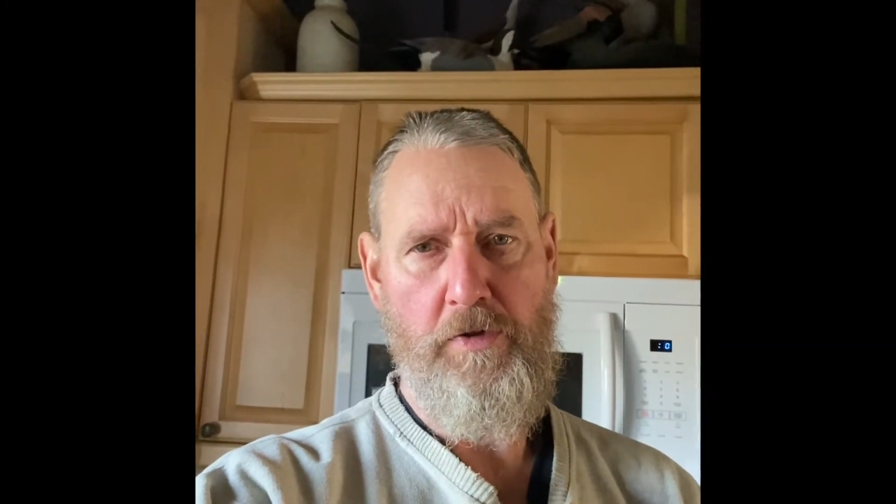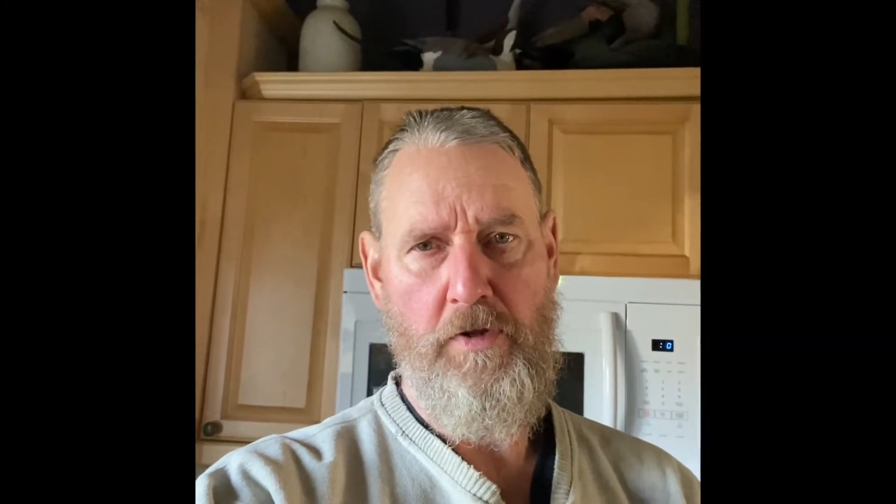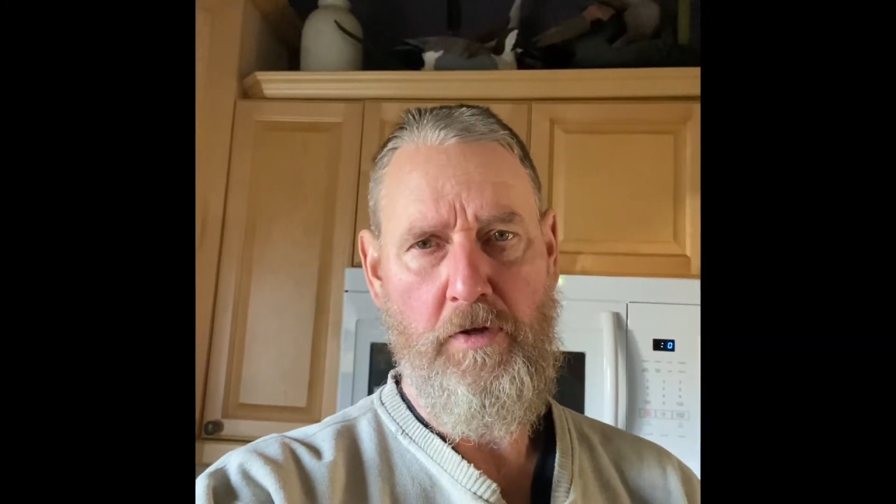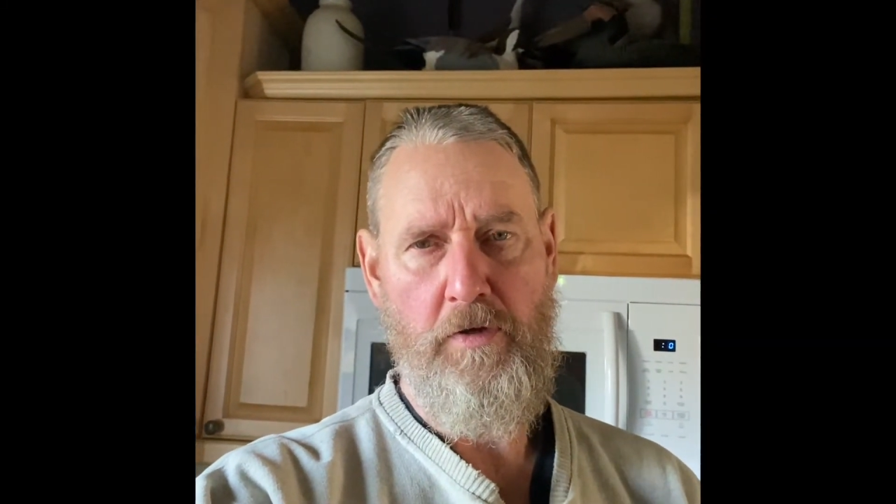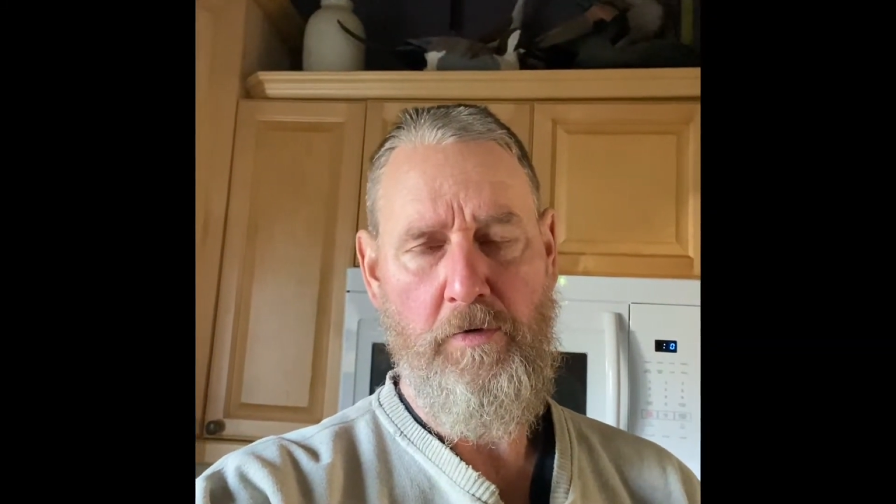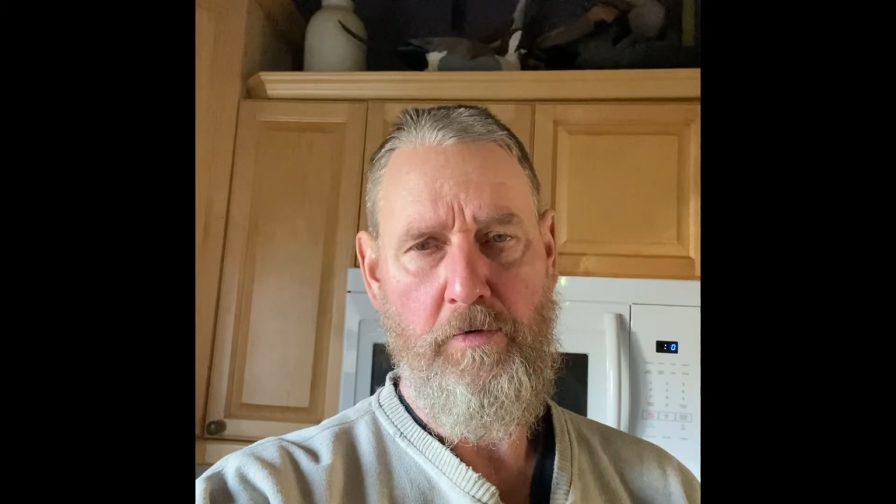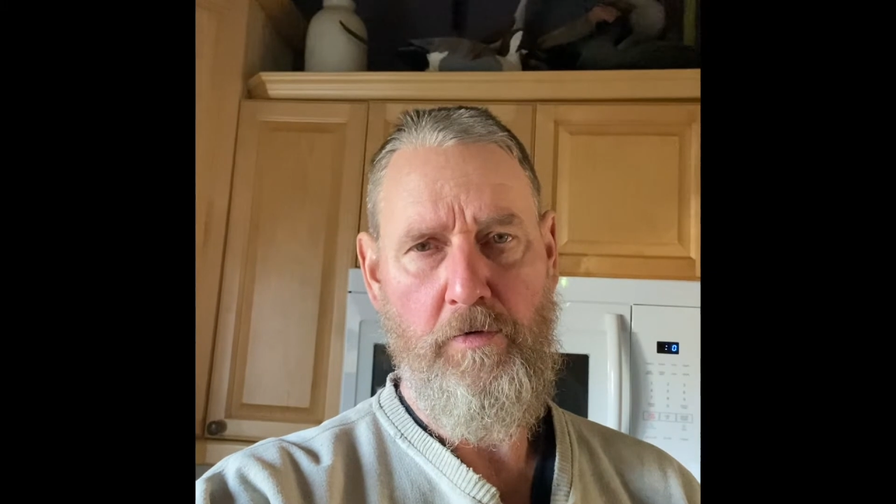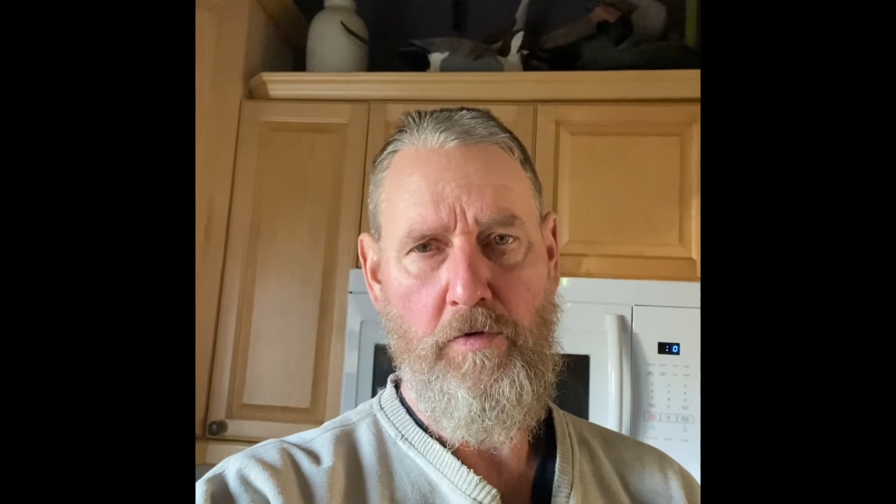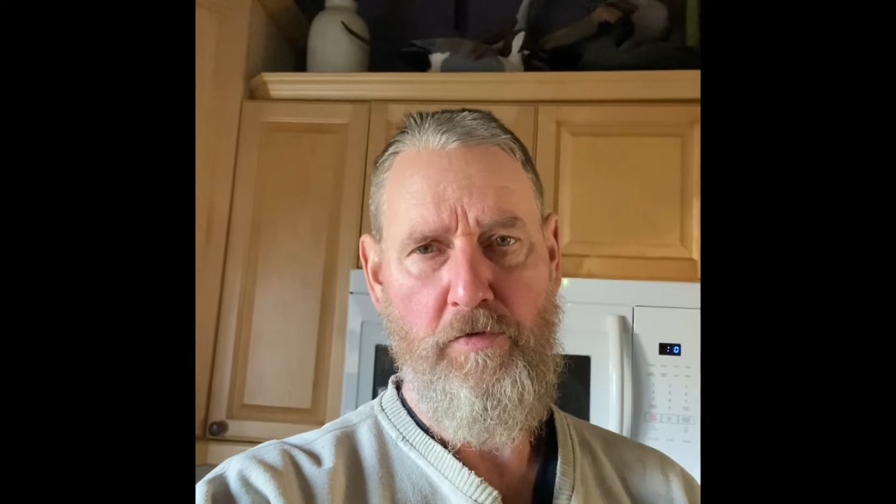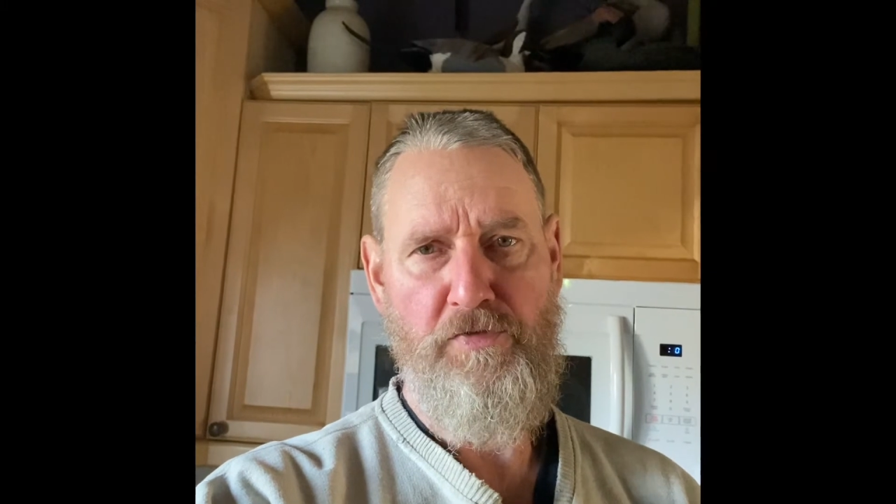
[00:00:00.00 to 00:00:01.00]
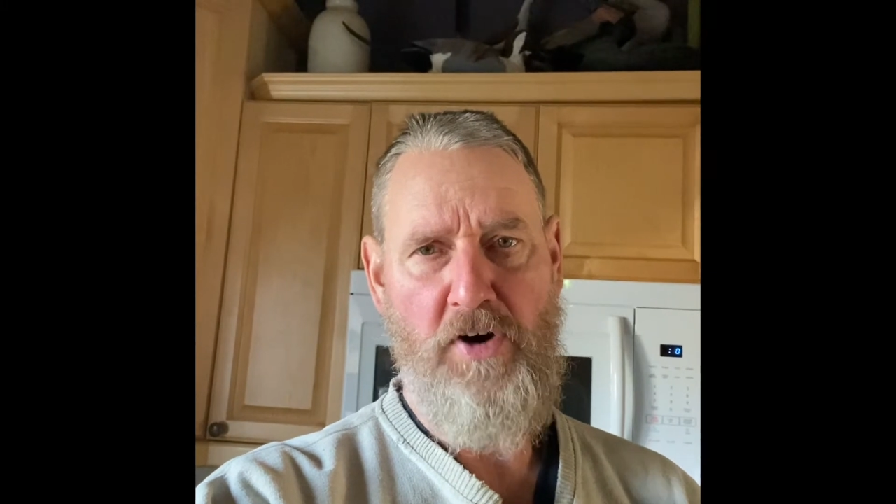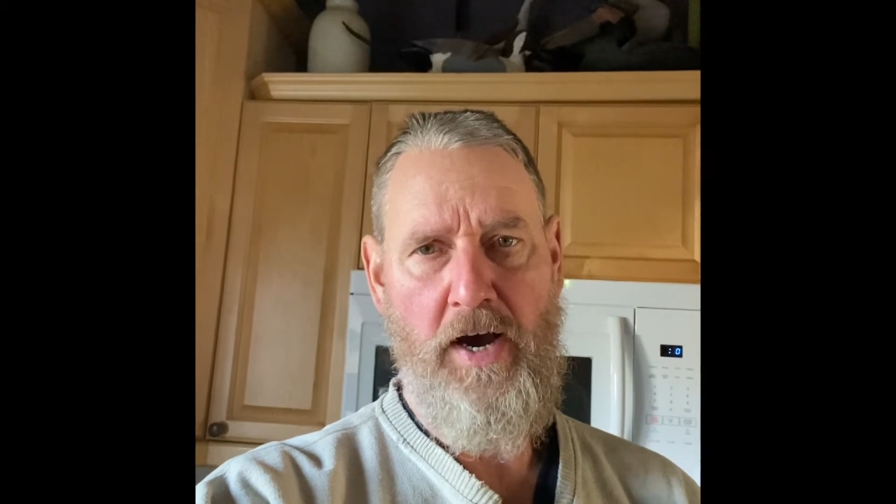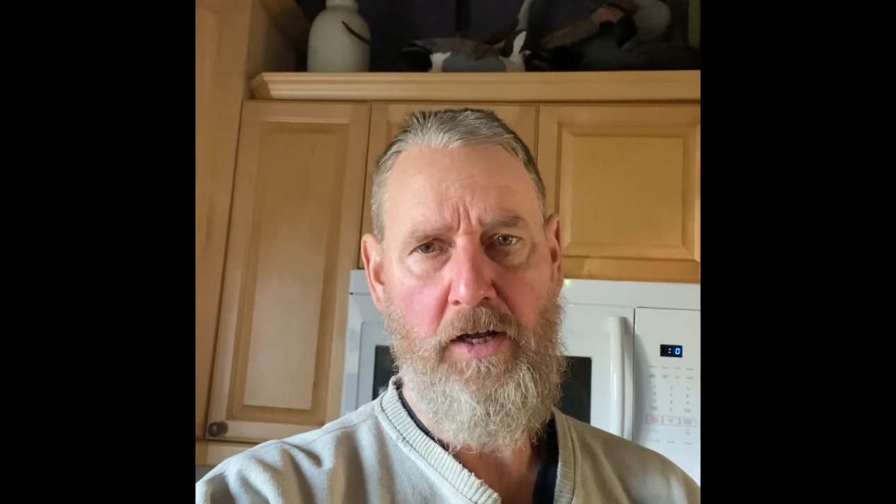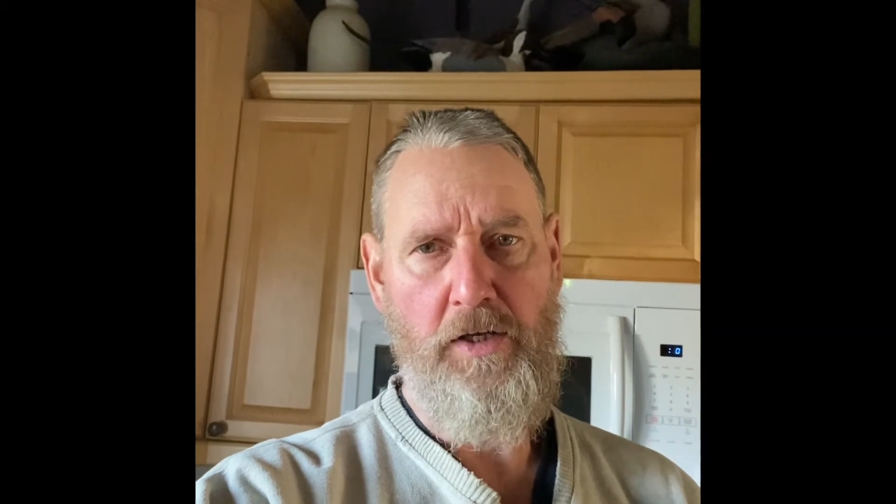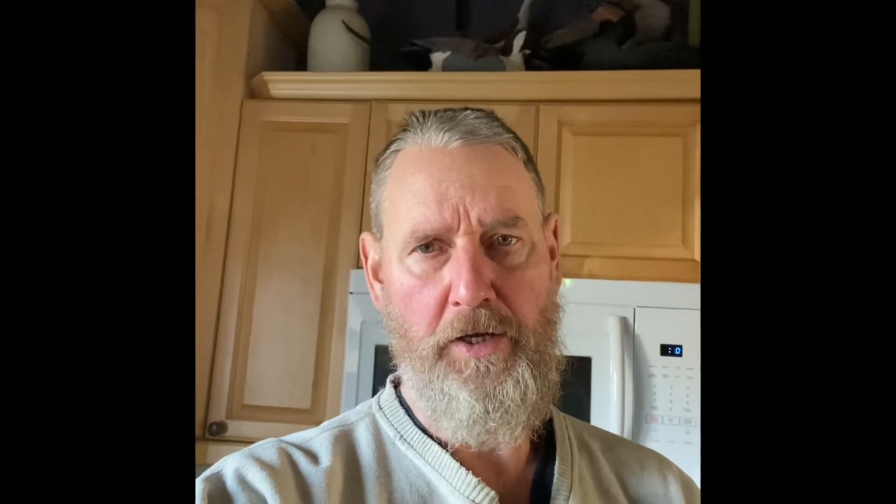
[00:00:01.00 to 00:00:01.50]
the
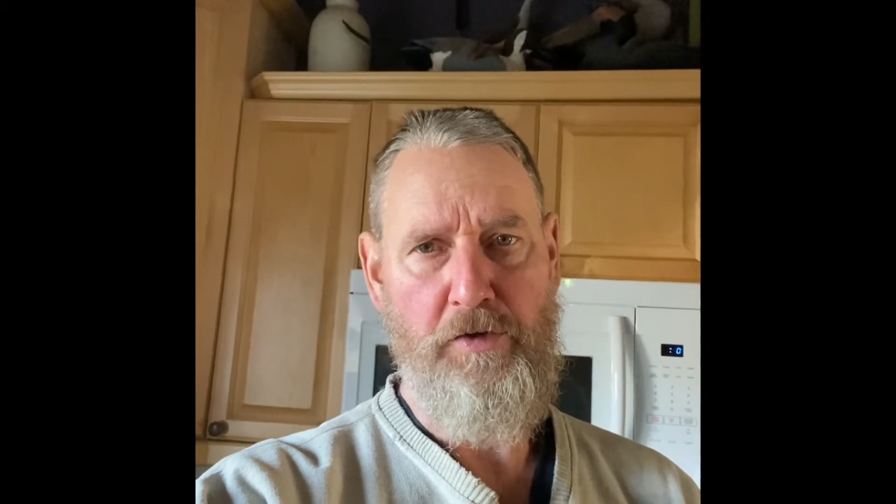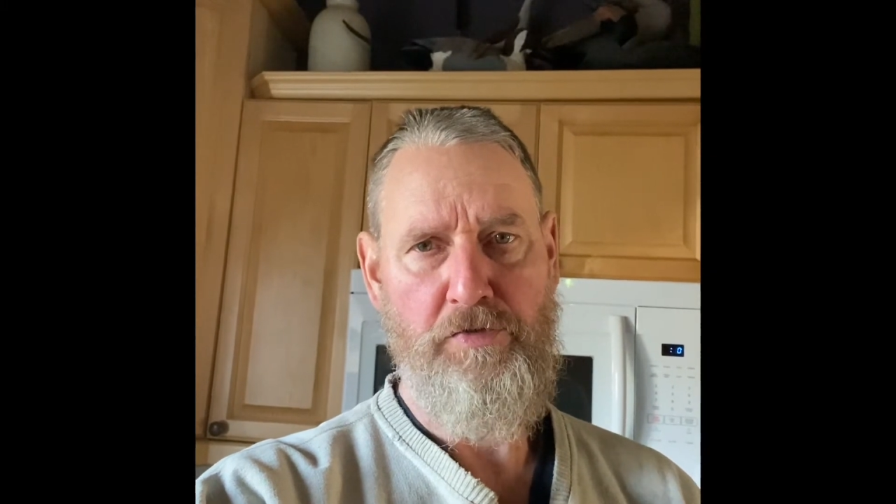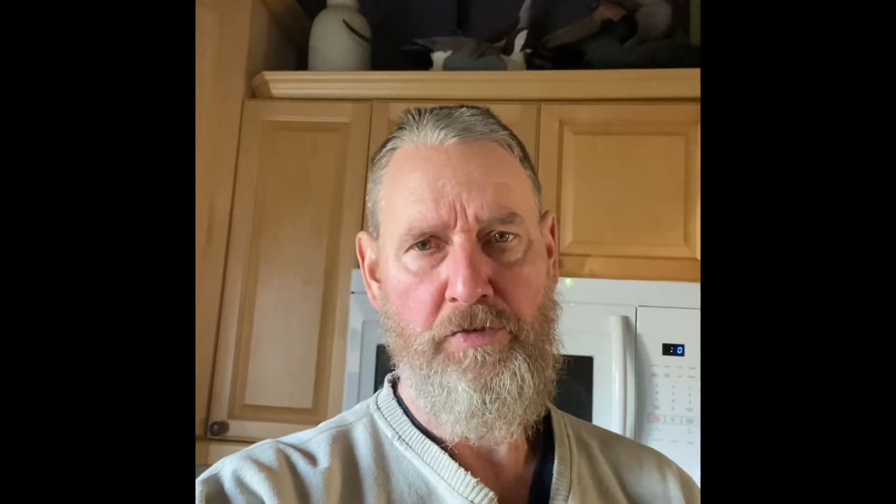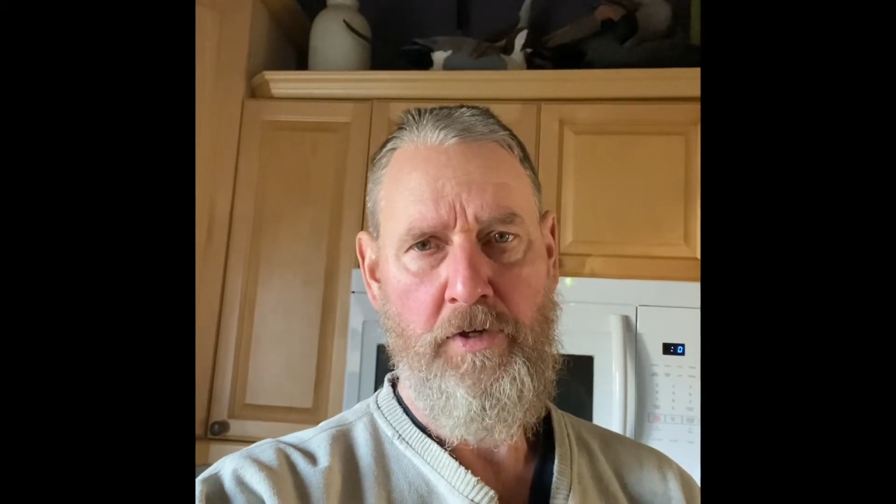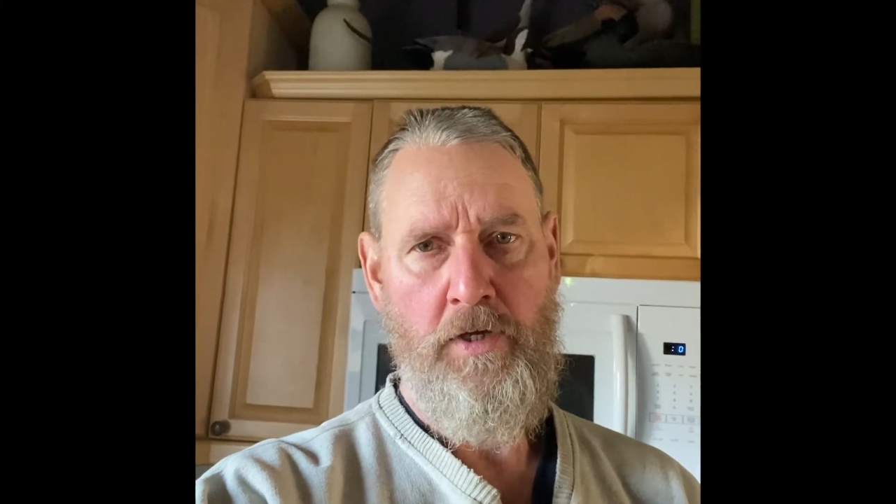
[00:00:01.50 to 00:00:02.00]
file knife.